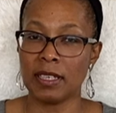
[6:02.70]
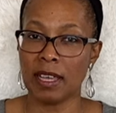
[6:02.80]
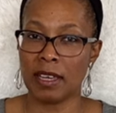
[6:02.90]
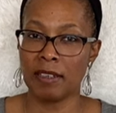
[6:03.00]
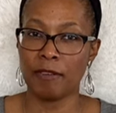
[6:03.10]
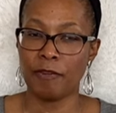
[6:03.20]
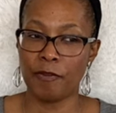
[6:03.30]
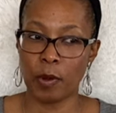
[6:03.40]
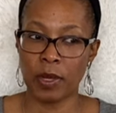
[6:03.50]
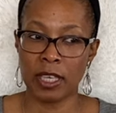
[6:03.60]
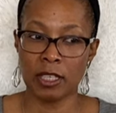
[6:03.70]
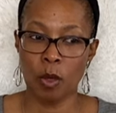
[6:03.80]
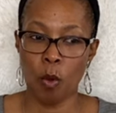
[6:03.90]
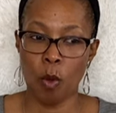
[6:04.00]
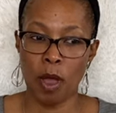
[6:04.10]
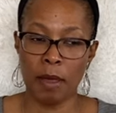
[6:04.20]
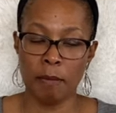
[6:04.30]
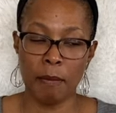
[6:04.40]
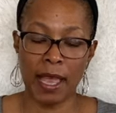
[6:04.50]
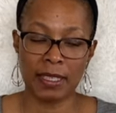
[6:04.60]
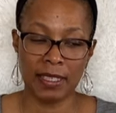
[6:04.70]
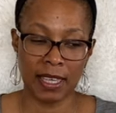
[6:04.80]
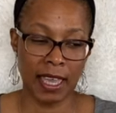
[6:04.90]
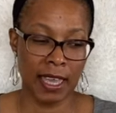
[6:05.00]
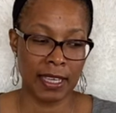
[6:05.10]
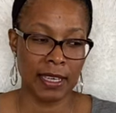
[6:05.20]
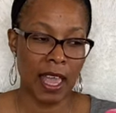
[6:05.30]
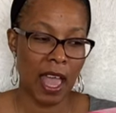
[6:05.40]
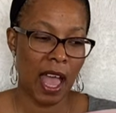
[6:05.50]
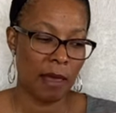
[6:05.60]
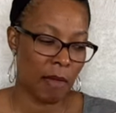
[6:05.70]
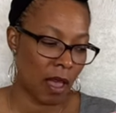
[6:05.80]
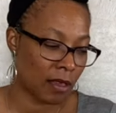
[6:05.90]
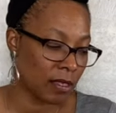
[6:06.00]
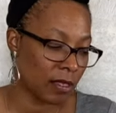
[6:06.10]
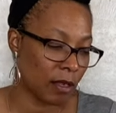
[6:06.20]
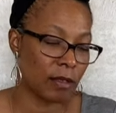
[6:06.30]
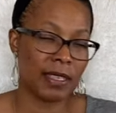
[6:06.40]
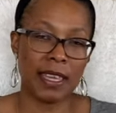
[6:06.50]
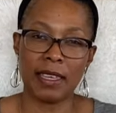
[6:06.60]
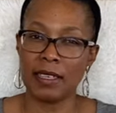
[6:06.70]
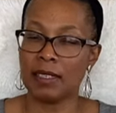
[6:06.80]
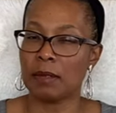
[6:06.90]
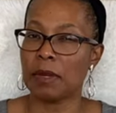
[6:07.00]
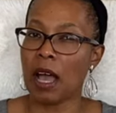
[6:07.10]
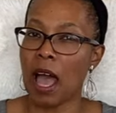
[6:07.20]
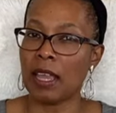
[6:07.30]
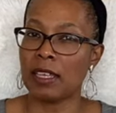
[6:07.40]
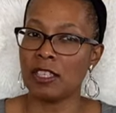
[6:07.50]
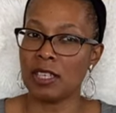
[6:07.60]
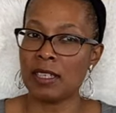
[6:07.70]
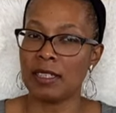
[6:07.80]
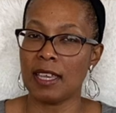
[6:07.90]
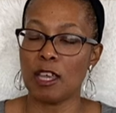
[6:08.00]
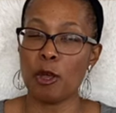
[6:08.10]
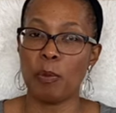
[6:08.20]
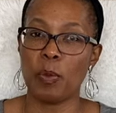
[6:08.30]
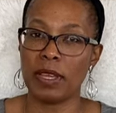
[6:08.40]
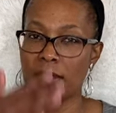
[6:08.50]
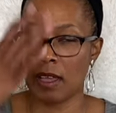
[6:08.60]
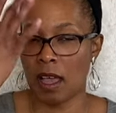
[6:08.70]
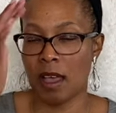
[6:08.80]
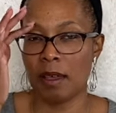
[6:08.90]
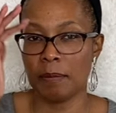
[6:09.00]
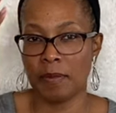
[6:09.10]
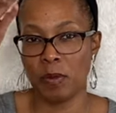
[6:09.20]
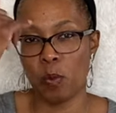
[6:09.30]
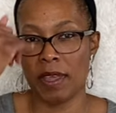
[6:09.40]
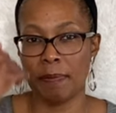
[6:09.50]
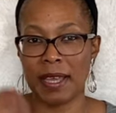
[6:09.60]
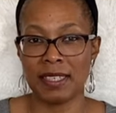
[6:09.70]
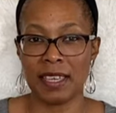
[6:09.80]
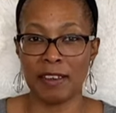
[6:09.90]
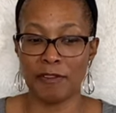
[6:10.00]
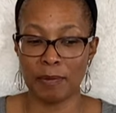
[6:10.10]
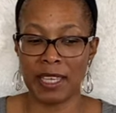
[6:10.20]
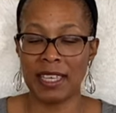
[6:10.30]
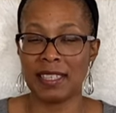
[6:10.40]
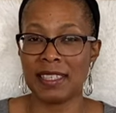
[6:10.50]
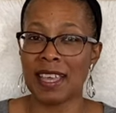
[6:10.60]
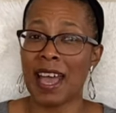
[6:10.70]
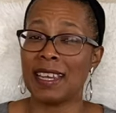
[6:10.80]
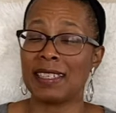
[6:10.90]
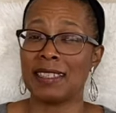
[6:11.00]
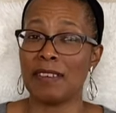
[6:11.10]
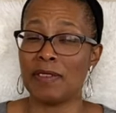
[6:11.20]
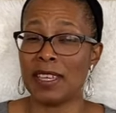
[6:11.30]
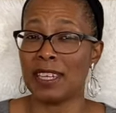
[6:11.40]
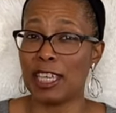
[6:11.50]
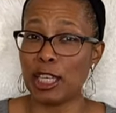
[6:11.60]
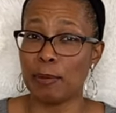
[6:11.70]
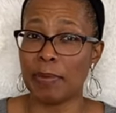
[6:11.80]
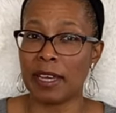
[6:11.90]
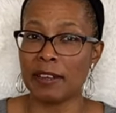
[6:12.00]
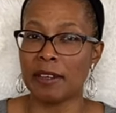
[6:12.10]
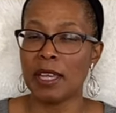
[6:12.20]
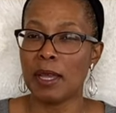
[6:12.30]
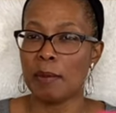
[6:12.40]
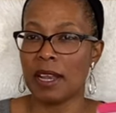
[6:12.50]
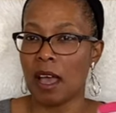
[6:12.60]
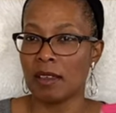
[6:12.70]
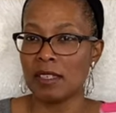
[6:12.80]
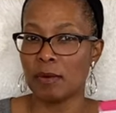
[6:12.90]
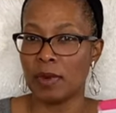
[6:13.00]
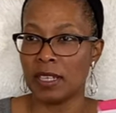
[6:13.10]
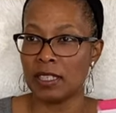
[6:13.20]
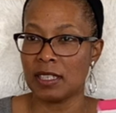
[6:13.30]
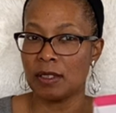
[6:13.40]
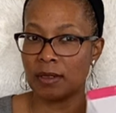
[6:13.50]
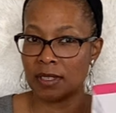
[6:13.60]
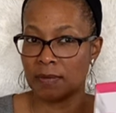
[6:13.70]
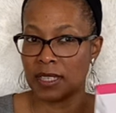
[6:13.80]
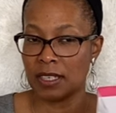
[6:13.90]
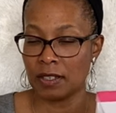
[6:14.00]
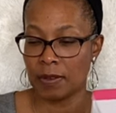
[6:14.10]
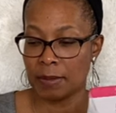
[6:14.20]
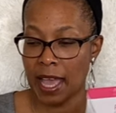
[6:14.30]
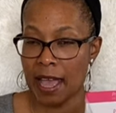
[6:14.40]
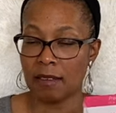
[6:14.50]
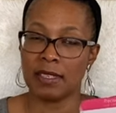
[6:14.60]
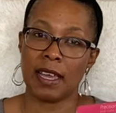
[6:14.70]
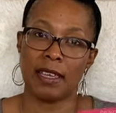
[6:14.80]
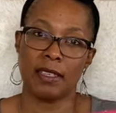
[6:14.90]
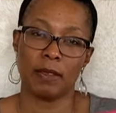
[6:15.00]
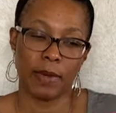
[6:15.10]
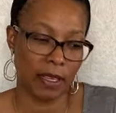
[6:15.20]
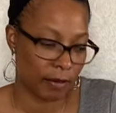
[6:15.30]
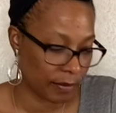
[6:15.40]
to kind of focus on my skin. I'm also taking some collagen to help with my skin from the inside and eating better, but I also wanted to do some things from the outside as well.